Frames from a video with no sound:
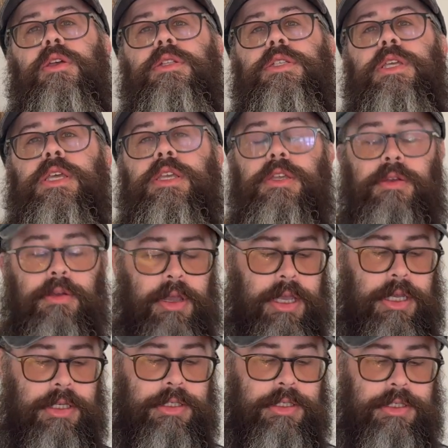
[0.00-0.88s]
Take your
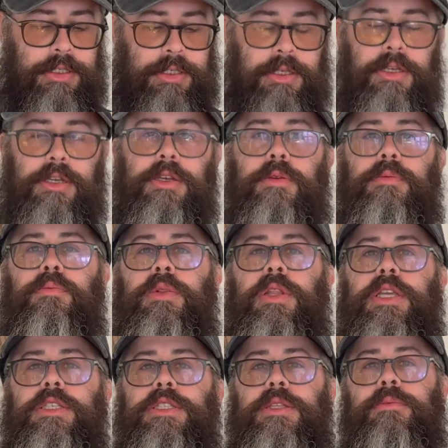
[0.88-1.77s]
eggs,
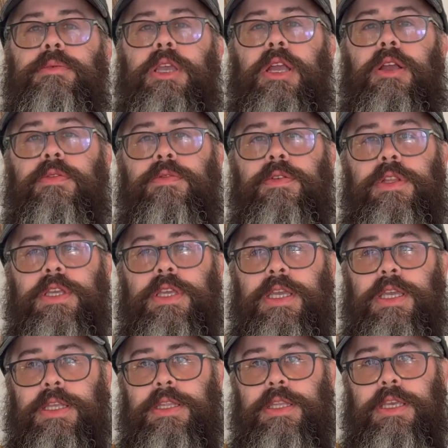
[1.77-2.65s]
place them
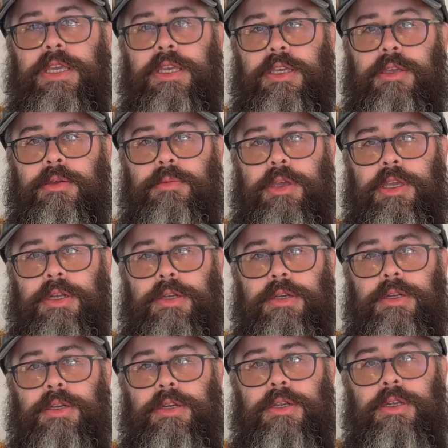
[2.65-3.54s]
carefully in the
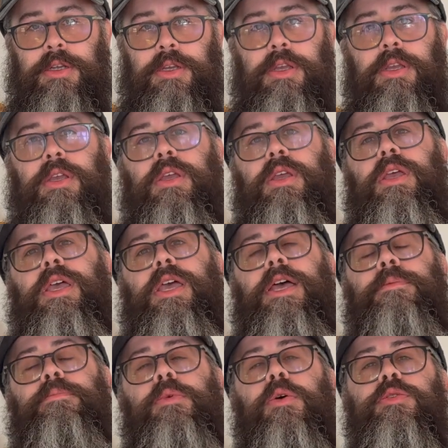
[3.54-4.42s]
incubator,
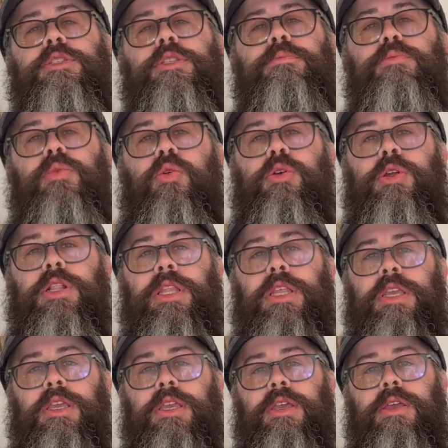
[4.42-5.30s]
and most
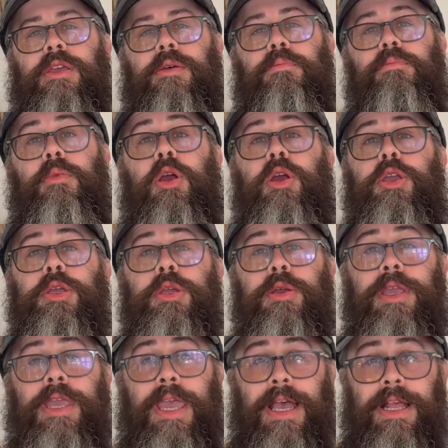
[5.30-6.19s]
importantly, mark
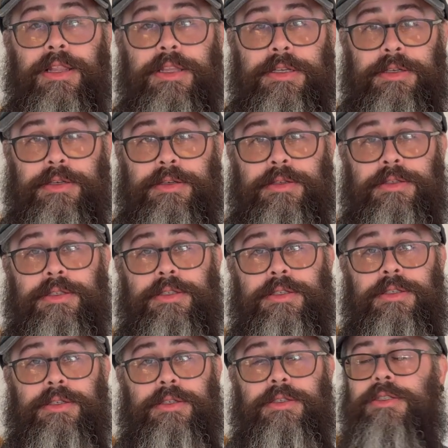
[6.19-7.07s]
your
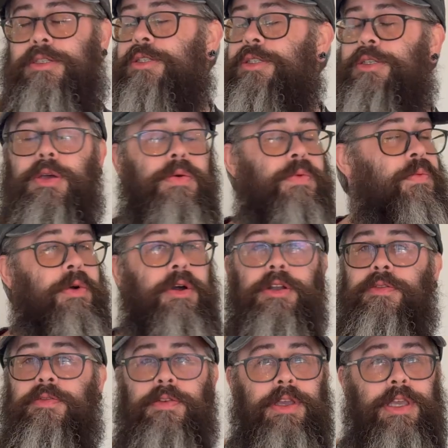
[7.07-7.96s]
calendars. You don't
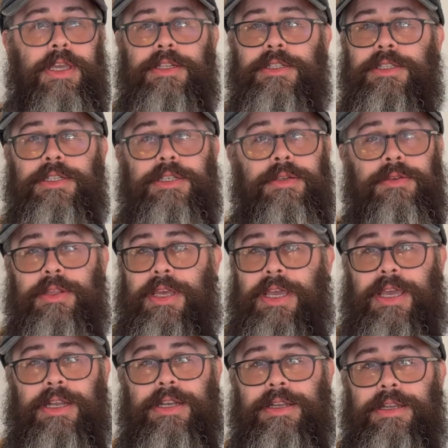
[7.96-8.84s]
want to forget to do
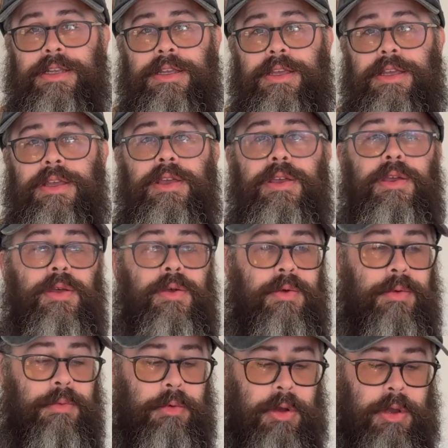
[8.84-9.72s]
that.
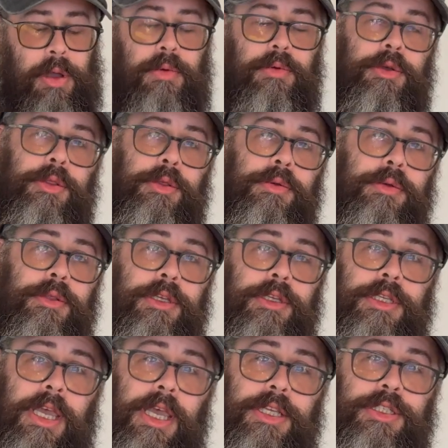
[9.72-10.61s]
When we're going through
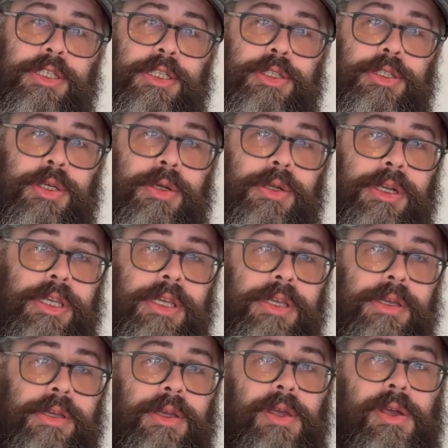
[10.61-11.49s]
this hatching
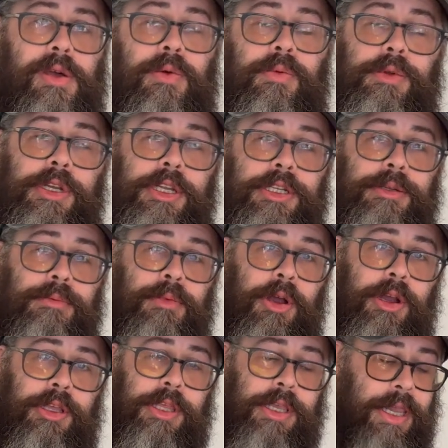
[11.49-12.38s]
journey, we need to
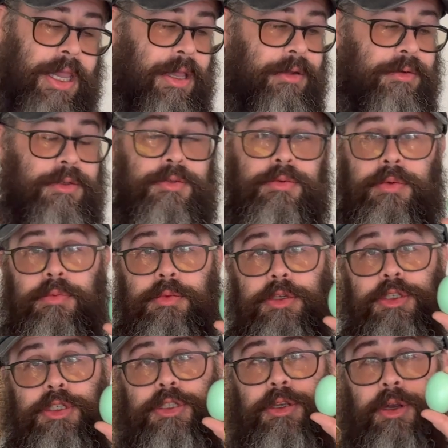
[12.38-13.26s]
mark the calendars when
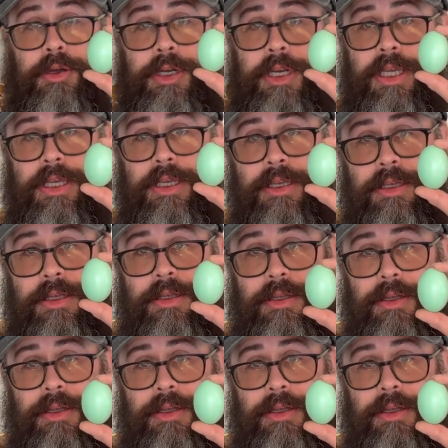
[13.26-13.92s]
we're starting.